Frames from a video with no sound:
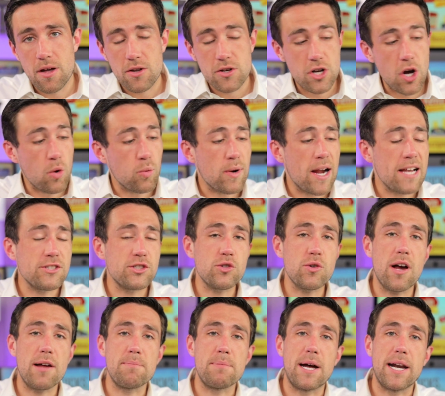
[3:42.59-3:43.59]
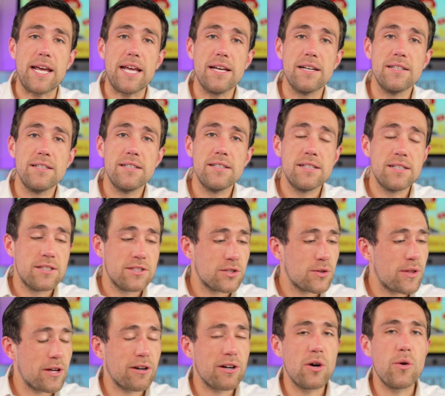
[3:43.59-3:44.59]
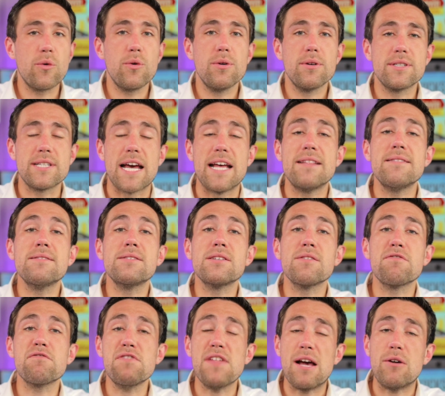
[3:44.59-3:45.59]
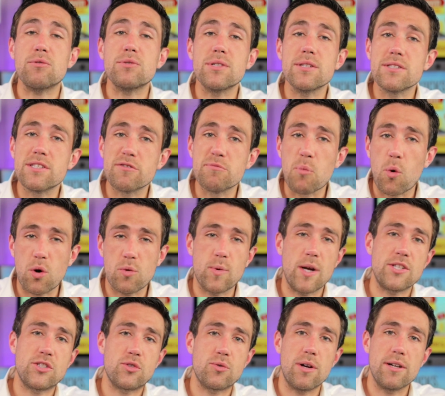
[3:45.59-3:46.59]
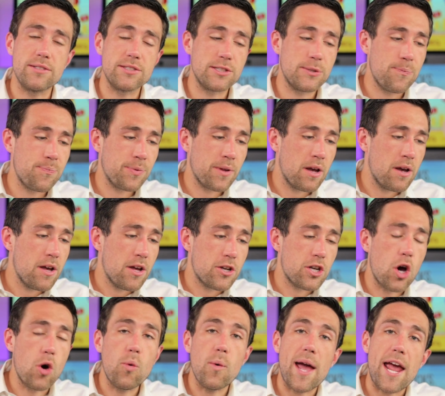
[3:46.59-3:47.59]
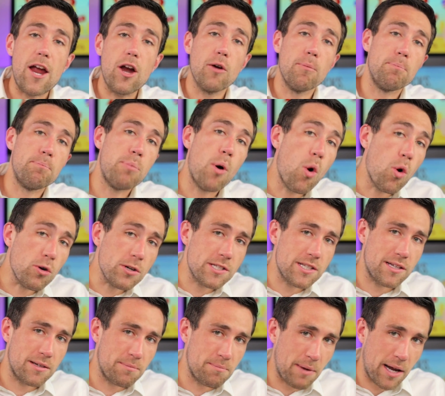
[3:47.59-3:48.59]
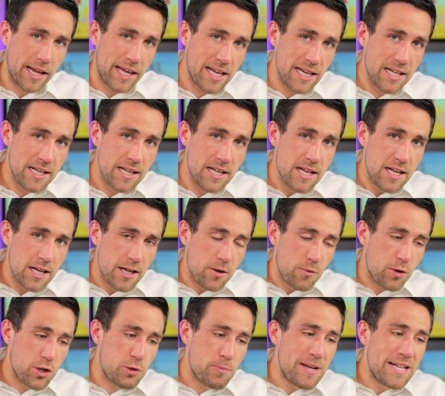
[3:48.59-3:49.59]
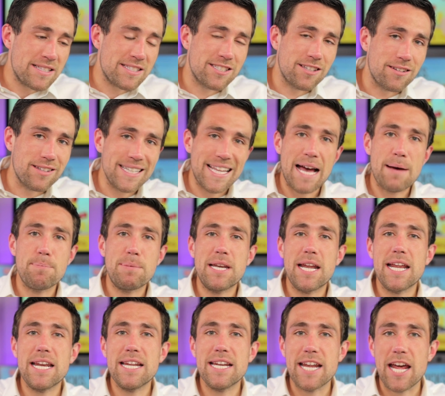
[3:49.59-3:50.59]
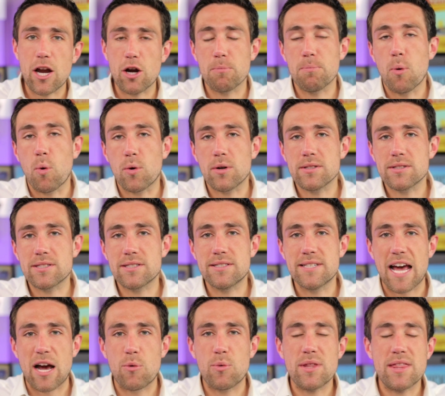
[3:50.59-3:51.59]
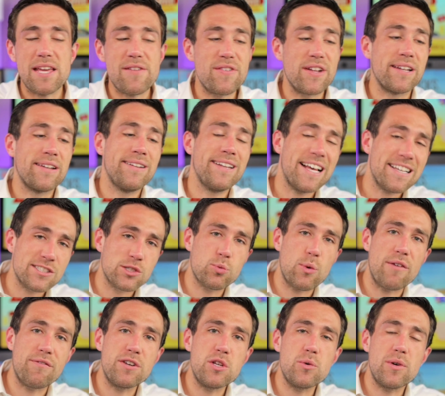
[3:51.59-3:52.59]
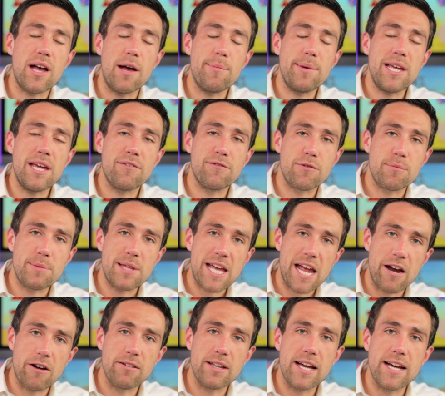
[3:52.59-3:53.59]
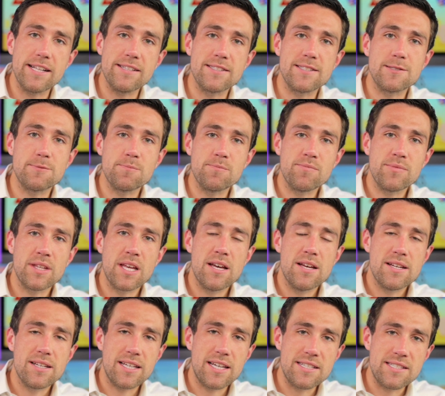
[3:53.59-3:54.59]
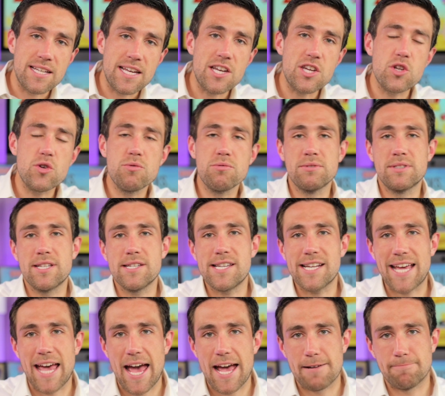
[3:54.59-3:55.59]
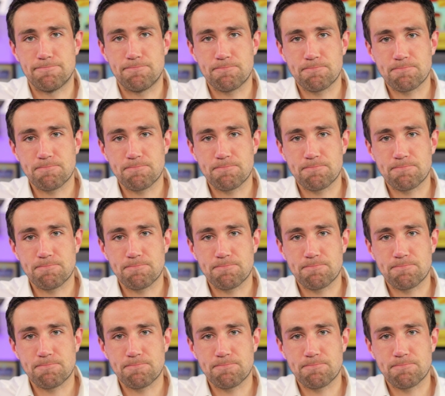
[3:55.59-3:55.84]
No restaurant money so there go tens of thousands of more restaurants. No airport money, which means dilapidated airports, now with even less revenue coming in from the airlines, continue to decay.